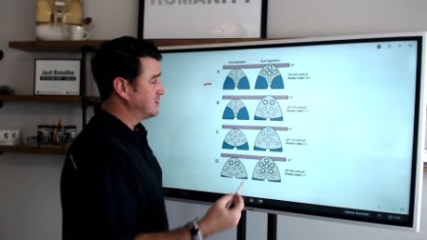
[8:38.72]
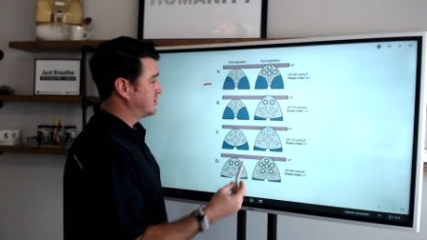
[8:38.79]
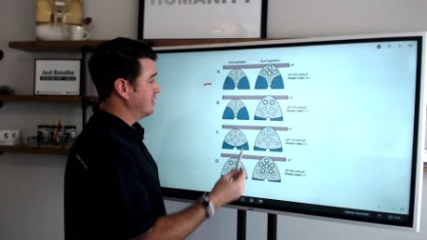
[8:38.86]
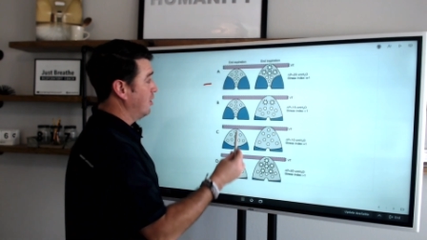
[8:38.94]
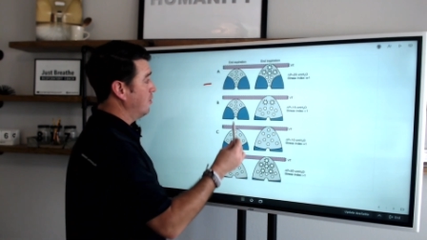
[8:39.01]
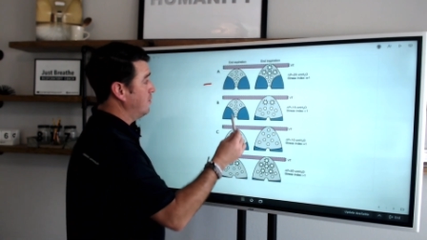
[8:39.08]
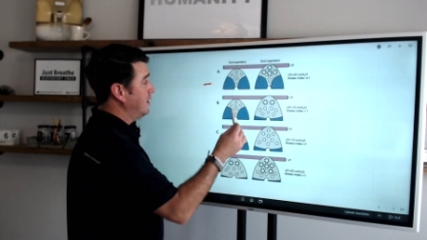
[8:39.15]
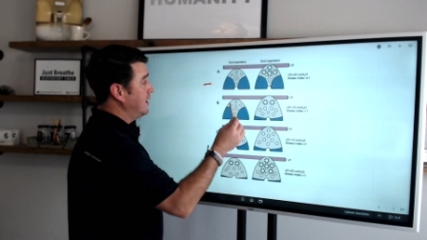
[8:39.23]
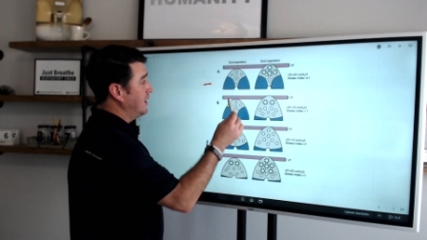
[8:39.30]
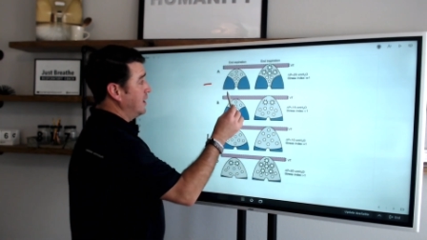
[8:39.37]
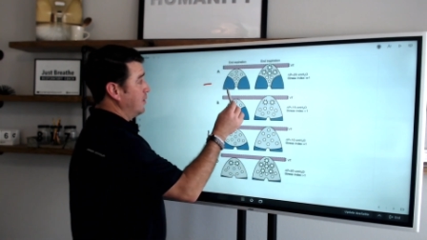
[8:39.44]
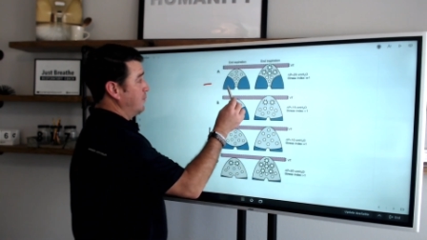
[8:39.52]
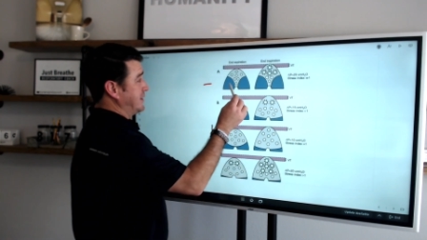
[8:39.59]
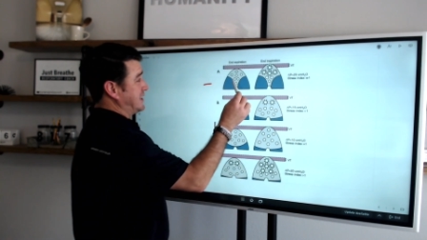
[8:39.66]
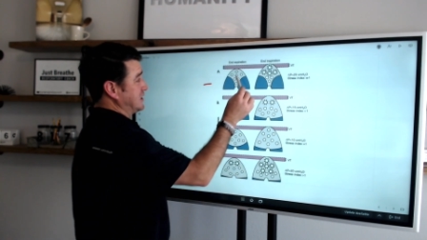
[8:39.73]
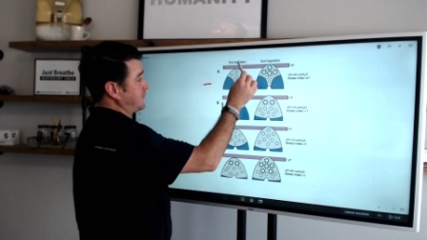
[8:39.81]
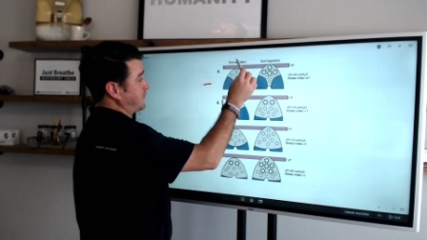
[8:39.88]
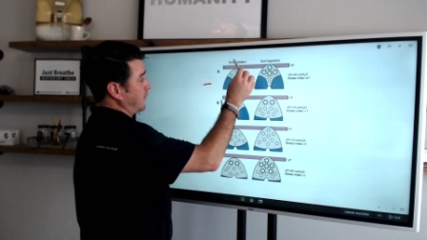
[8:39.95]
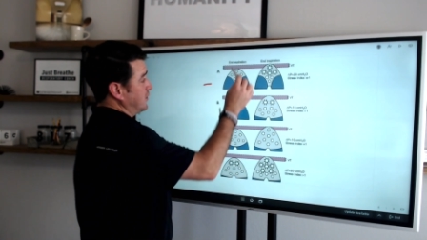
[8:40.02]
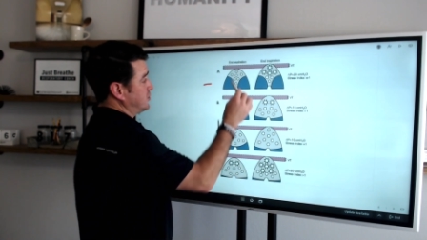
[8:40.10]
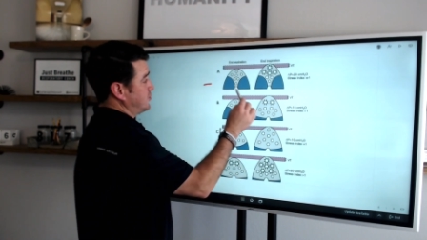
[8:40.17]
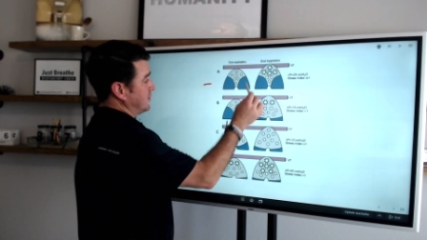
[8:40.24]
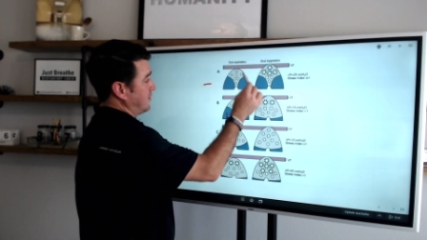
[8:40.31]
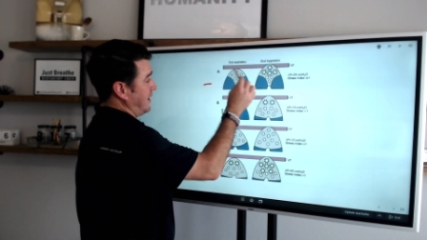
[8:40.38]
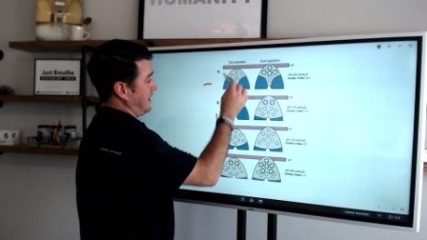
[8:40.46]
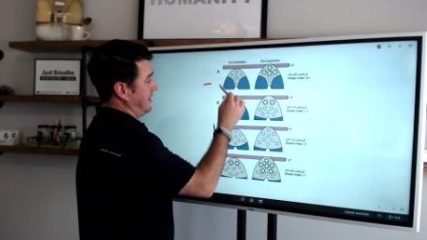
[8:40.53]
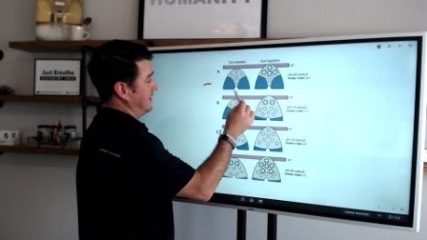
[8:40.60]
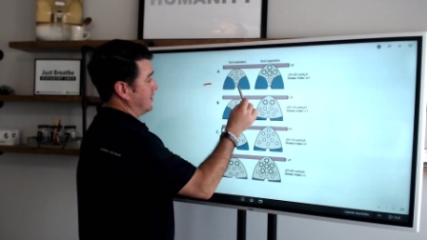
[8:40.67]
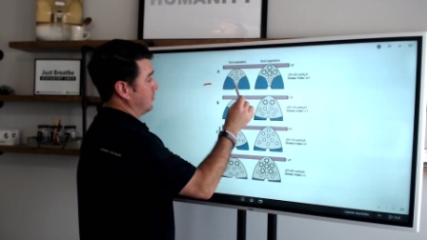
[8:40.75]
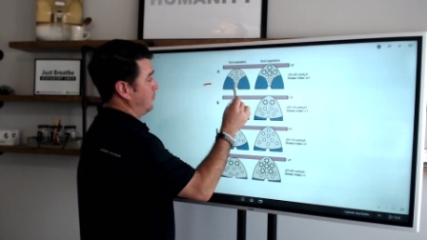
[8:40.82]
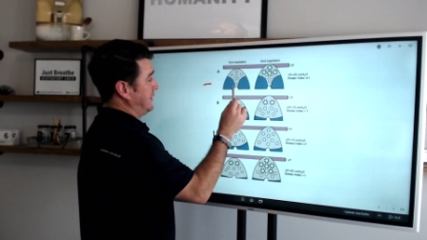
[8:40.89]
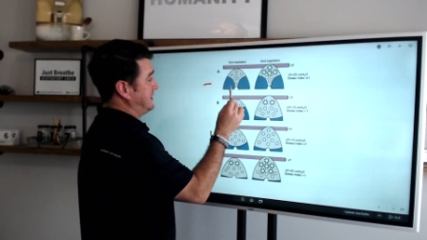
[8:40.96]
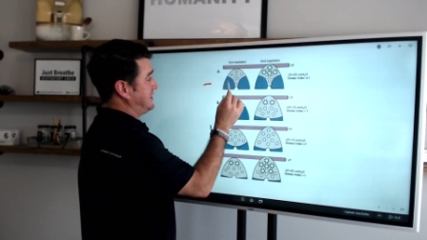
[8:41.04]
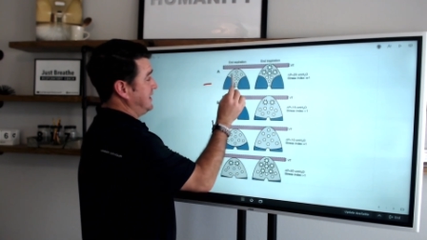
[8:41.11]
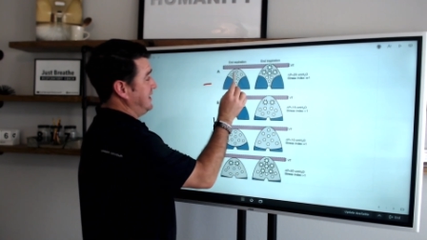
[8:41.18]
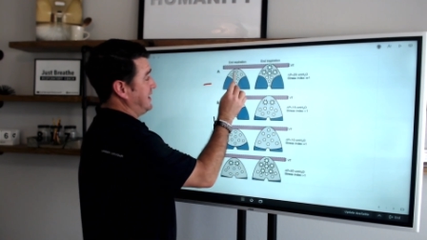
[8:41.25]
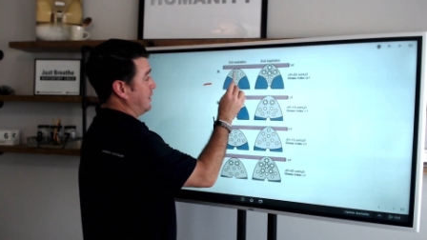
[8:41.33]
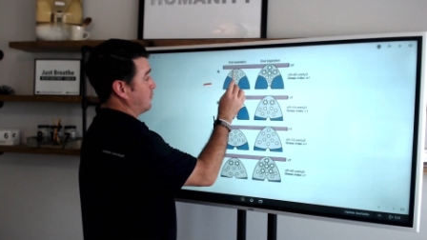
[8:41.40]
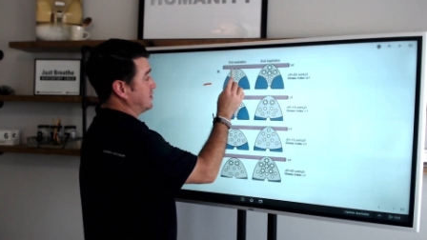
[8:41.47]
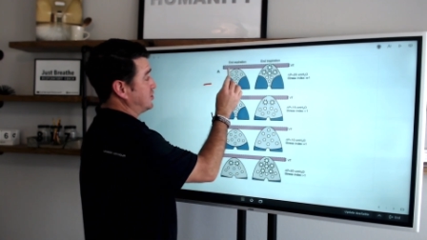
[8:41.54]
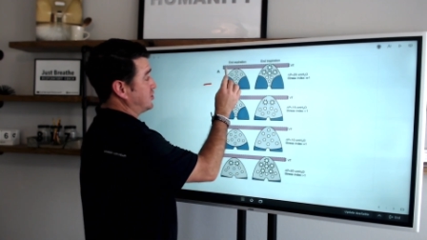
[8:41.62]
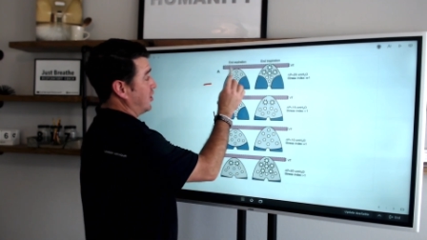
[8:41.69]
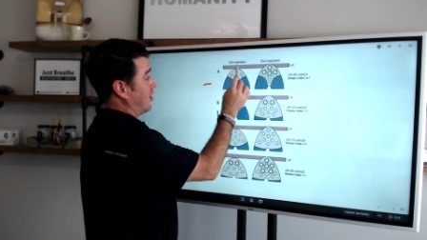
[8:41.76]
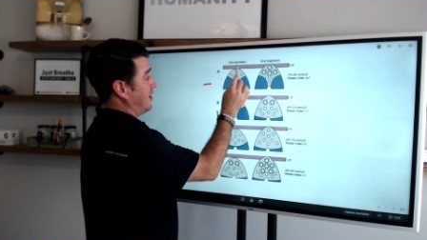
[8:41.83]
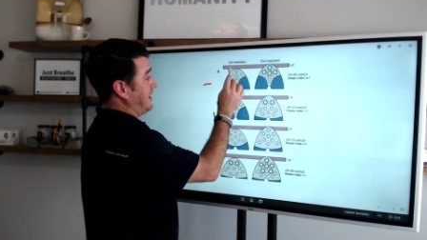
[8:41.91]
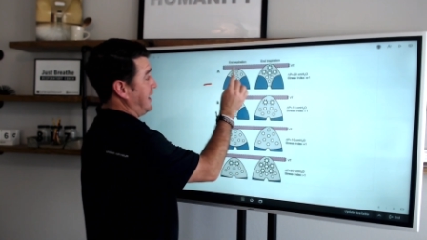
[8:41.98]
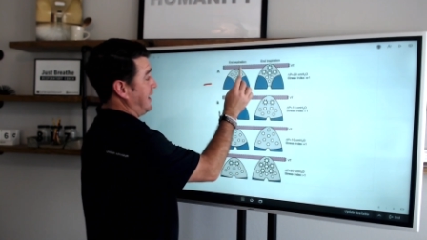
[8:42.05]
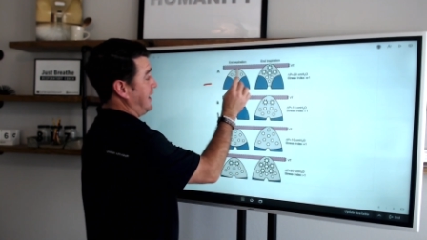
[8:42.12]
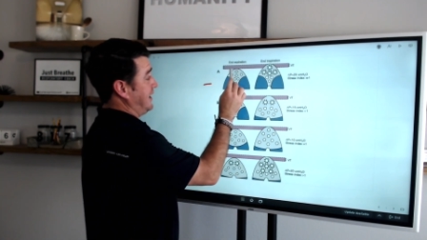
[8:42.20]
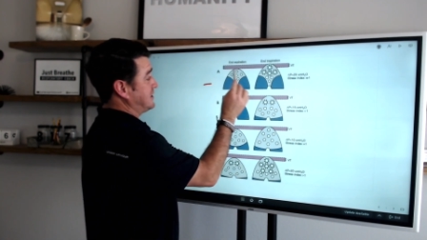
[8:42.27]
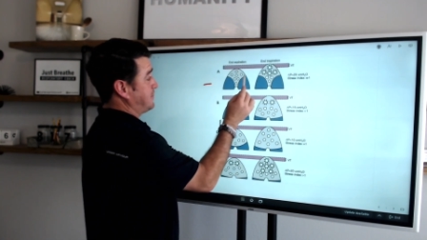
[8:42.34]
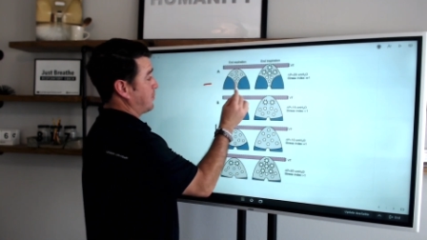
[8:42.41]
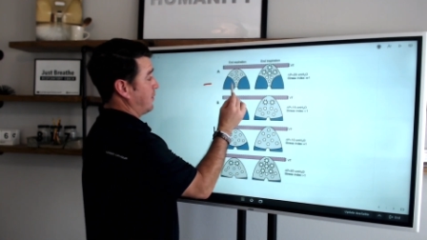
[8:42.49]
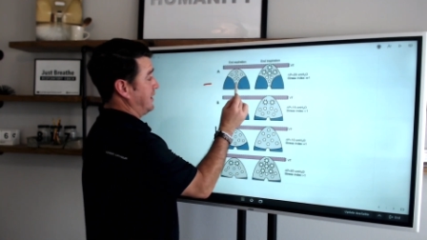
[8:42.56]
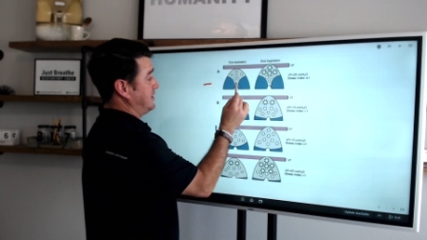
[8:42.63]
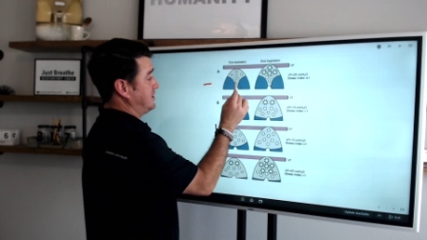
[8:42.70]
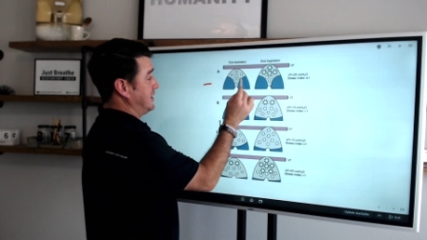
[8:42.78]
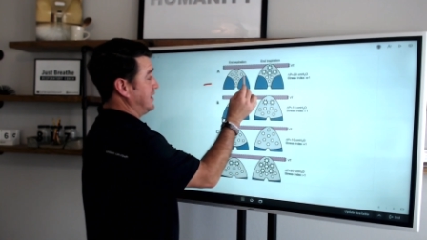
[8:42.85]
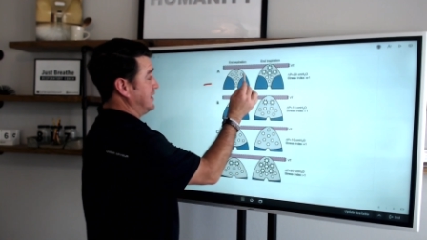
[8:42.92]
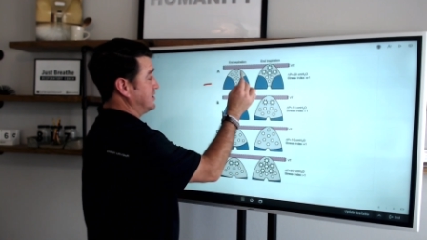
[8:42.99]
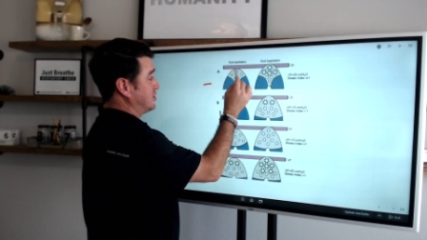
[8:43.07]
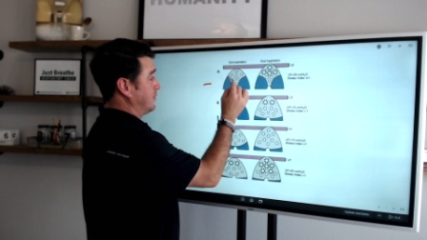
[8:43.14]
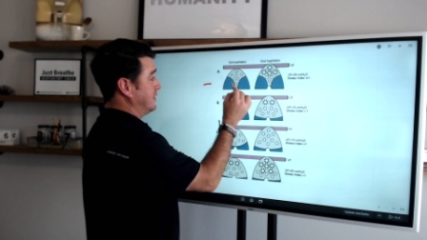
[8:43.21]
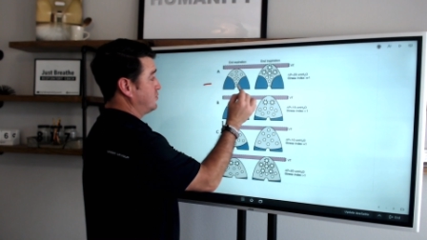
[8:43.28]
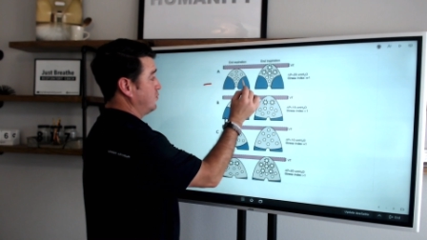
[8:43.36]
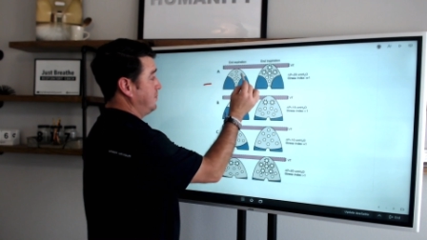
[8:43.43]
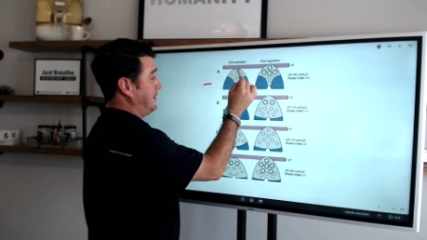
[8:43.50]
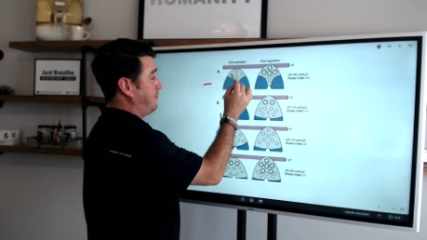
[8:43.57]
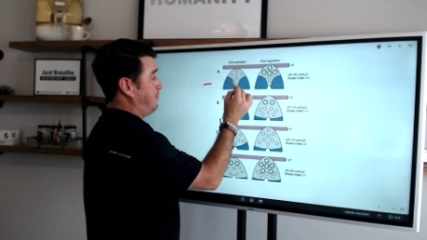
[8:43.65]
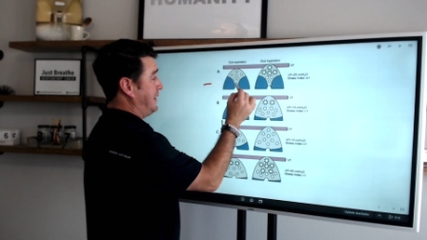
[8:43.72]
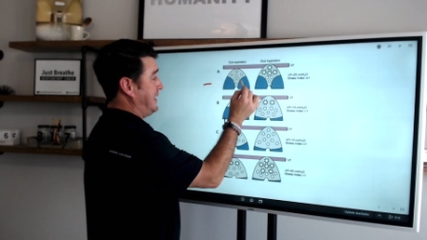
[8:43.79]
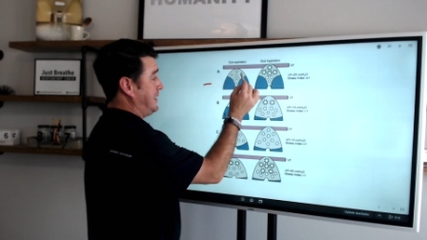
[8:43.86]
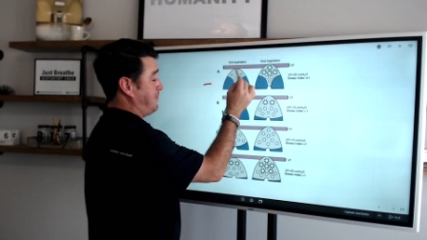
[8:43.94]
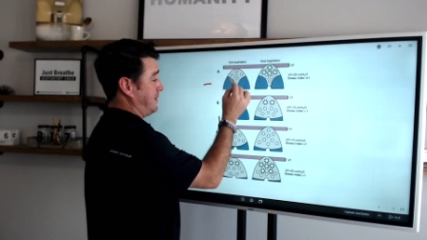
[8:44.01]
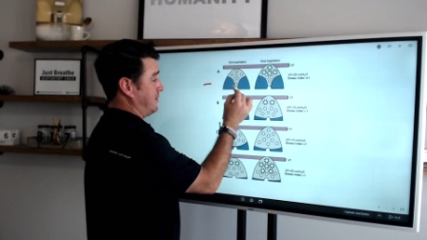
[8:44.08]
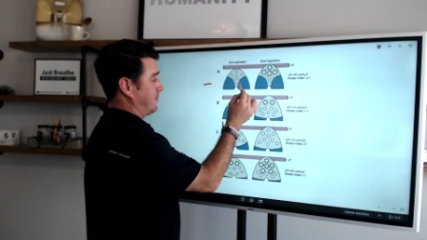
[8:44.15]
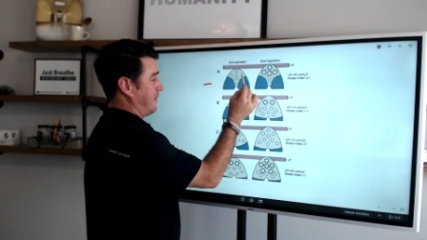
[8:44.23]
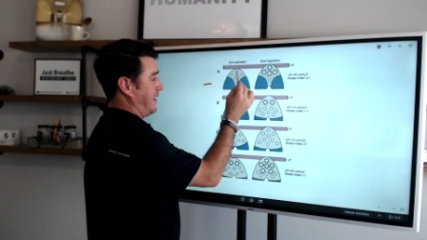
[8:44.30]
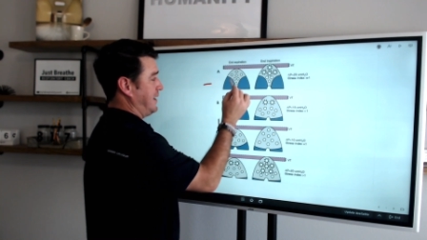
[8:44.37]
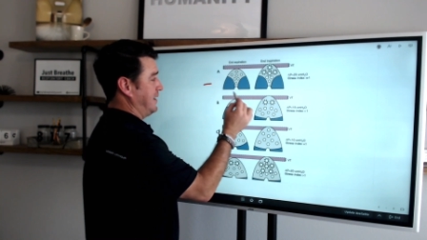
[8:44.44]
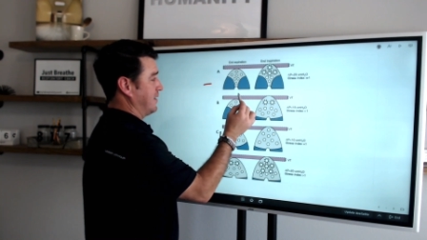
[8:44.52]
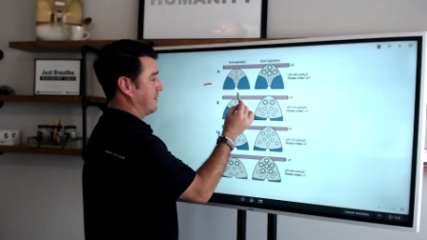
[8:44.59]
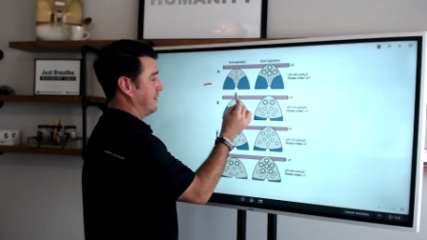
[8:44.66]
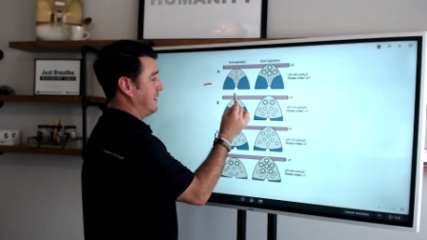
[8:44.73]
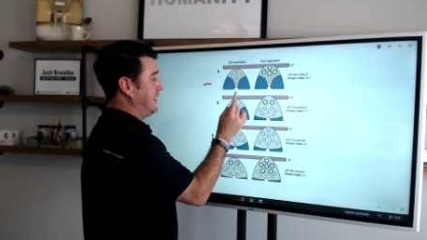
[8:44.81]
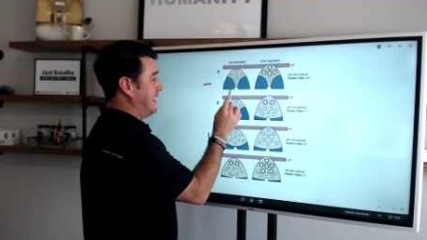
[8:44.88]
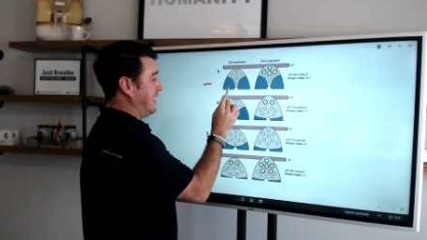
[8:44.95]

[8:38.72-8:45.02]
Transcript: So with this first one right here, we see that we're starting at expiration, and so this would be PEEP right here.